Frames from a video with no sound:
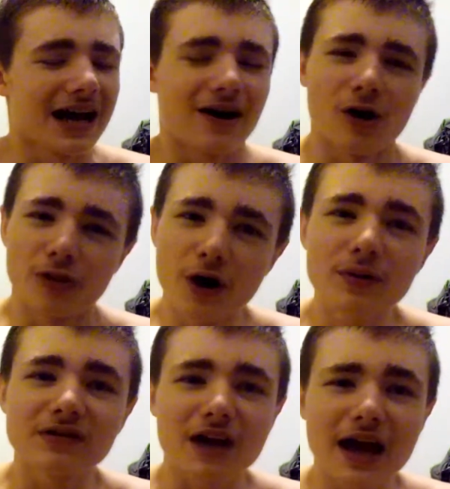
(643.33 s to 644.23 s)

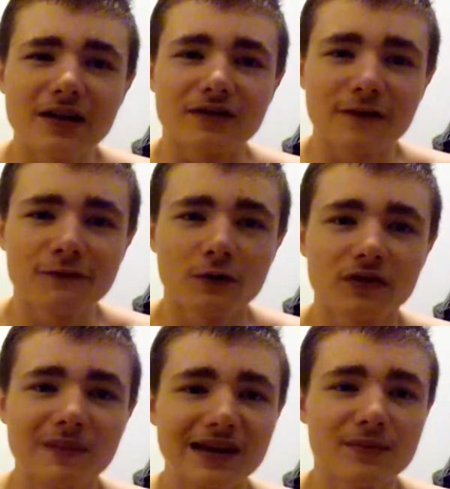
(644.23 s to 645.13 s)
Although it's kind of
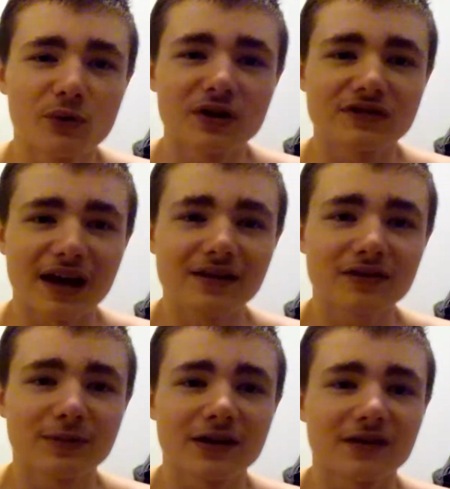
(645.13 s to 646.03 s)
difficult to make them more
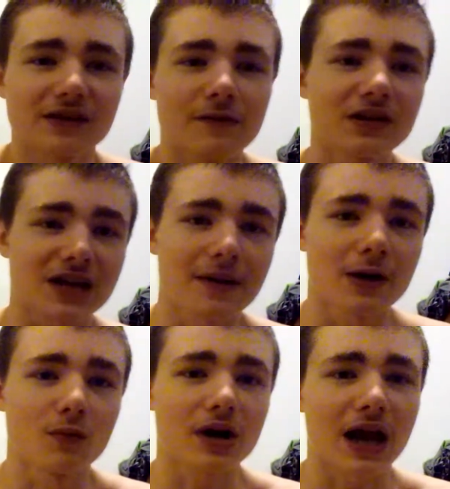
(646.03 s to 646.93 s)
intense because every time
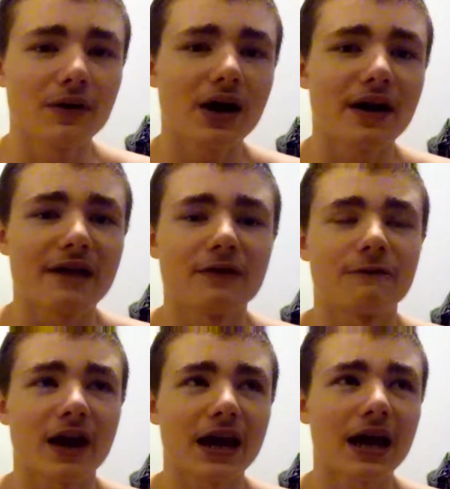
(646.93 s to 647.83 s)
I work out now, I have the
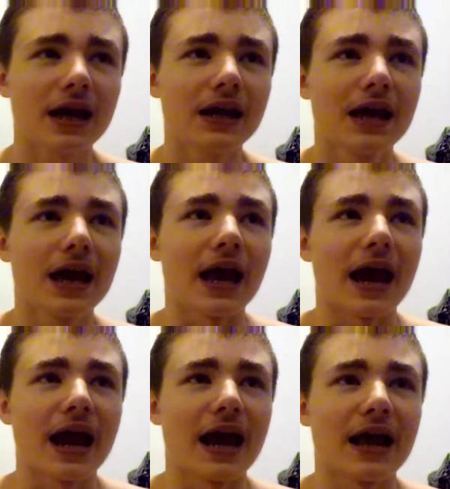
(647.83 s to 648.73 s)
fan on,
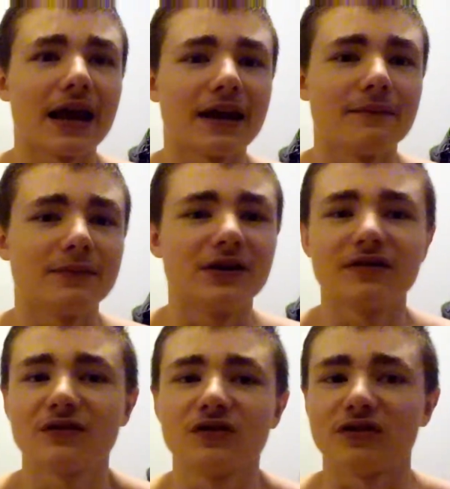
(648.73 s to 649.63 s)
and
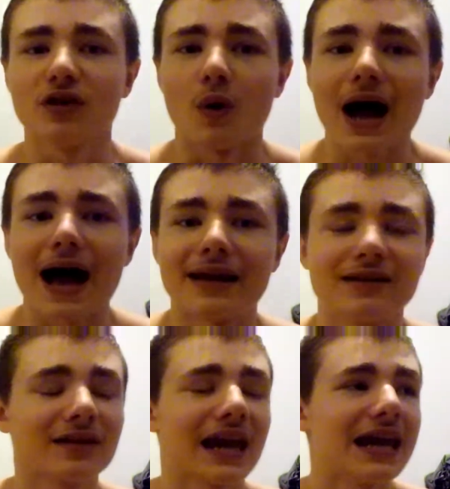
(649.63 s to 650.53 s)
because it's just so hot,
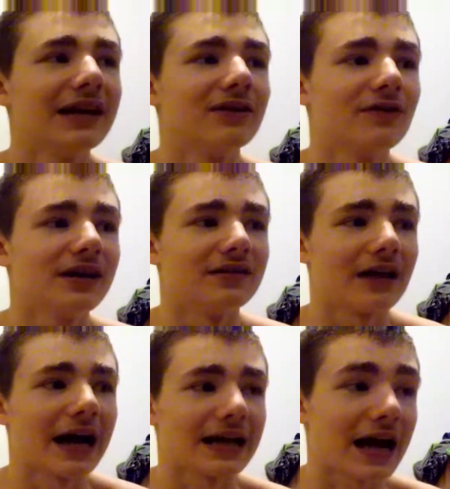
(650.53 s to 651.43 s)
it's like 80 degrees.
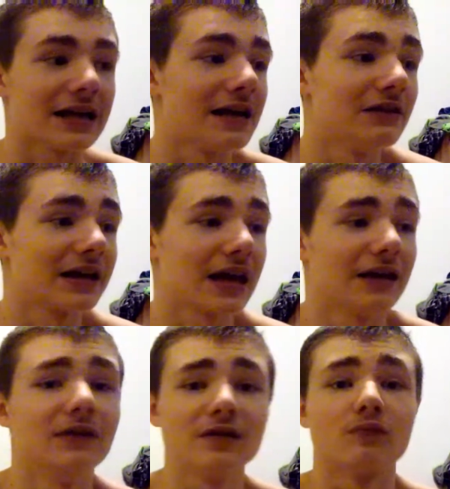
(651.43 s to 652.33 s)
I like
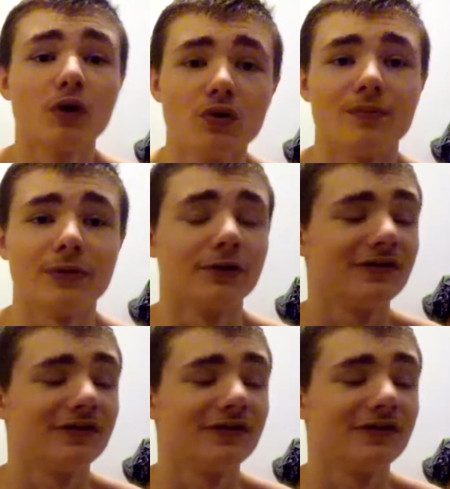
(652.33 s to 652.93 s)
in this room.